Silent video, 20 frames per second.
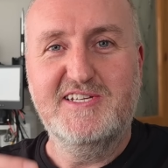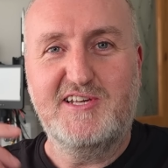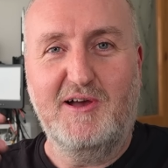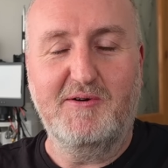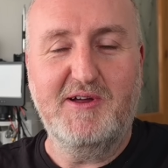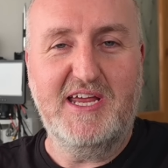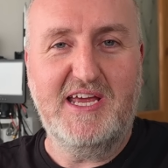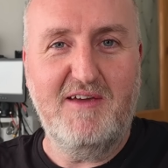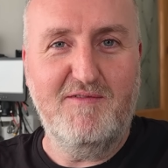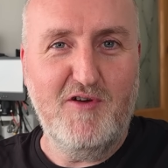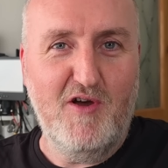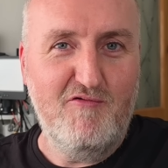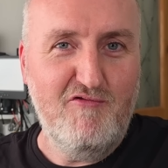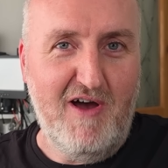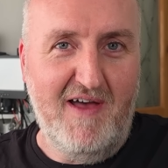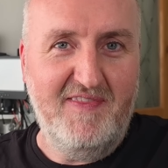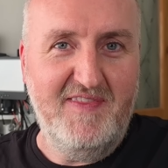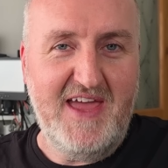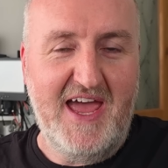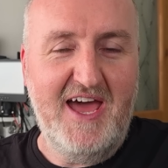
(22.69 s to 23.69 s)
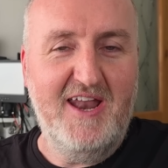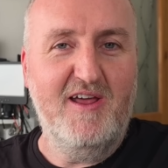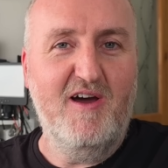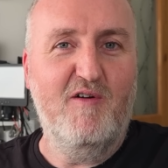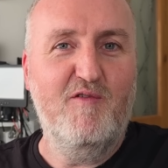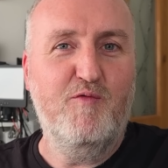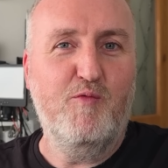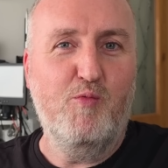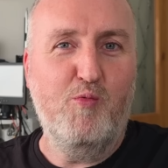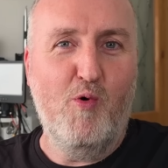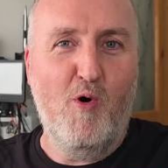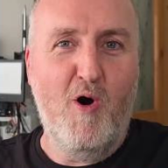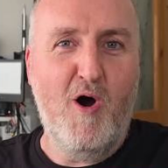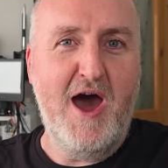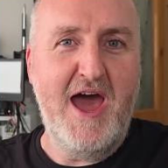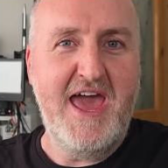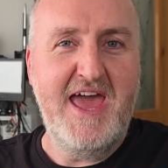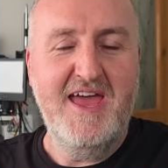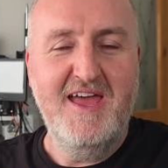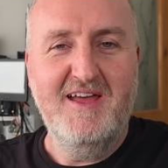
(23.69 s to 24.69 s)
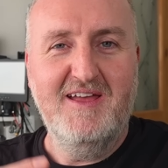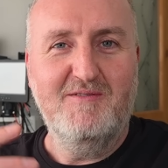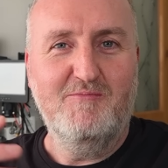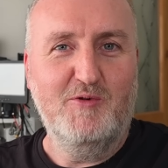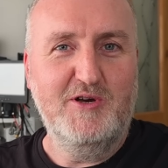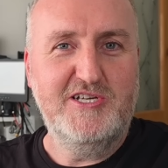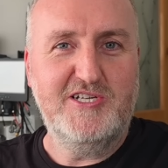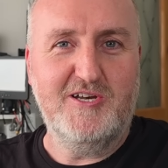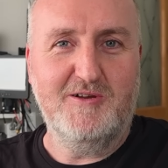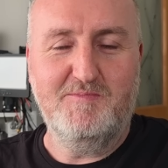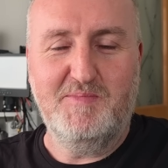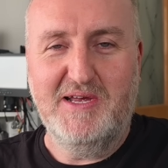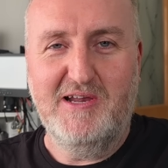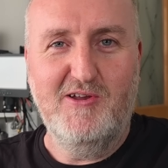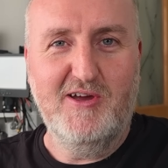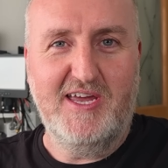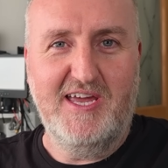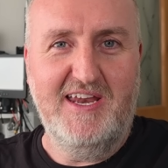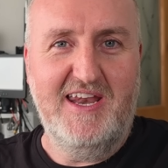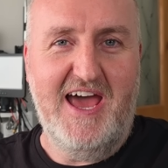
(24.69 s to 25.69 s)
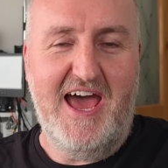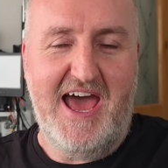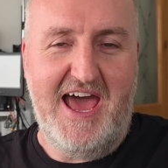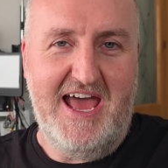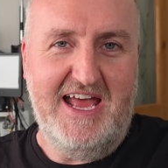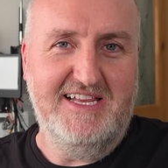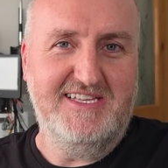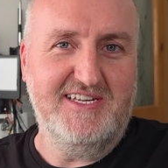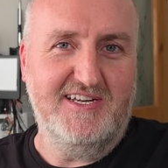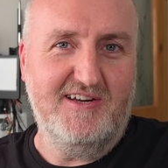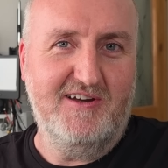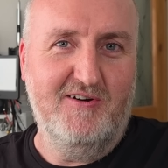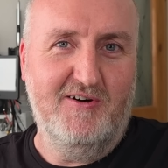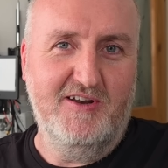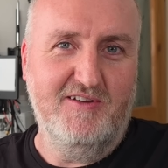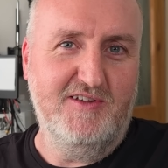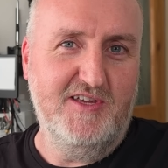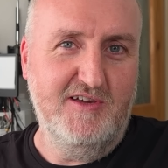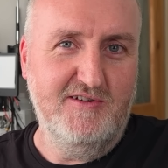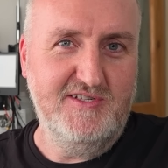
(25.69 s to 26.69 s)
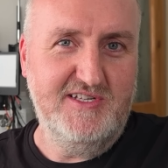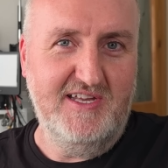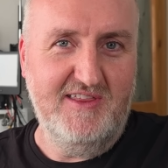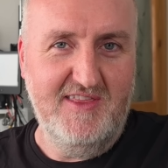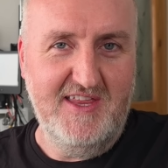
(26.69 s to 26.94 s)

So I'm going to give you a rundown of why we should be looking at kind of using